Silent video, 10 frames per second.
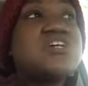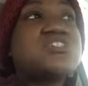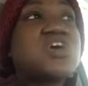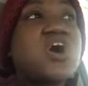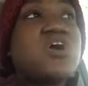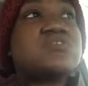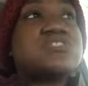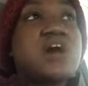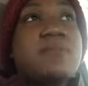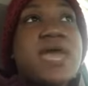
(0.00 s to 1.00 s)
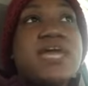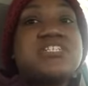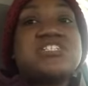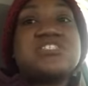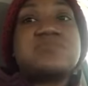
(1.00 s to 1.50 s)
So some
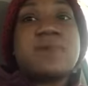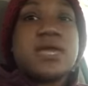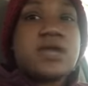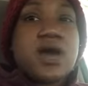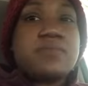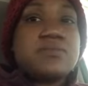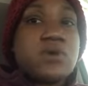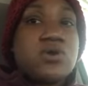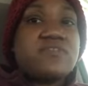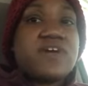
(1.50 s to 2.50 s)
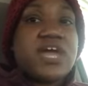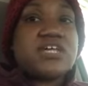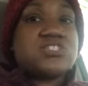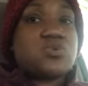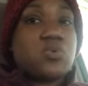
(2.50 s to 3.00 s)
agents may not be
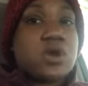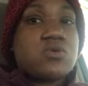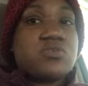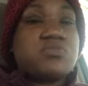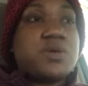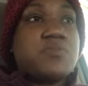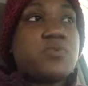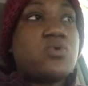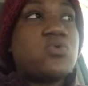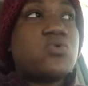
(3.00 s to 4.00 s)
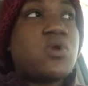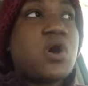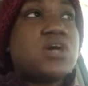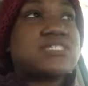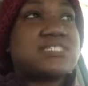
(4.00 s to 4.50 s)
motivated to work with people who
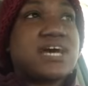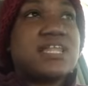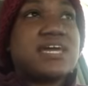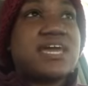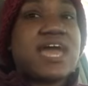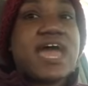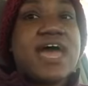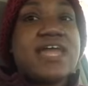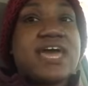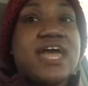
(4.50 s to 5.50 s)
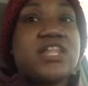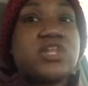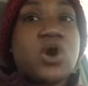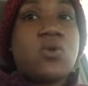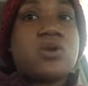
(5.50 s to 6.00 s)
are selling at a
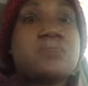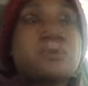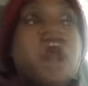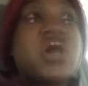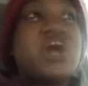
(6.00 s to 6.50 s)
lower price.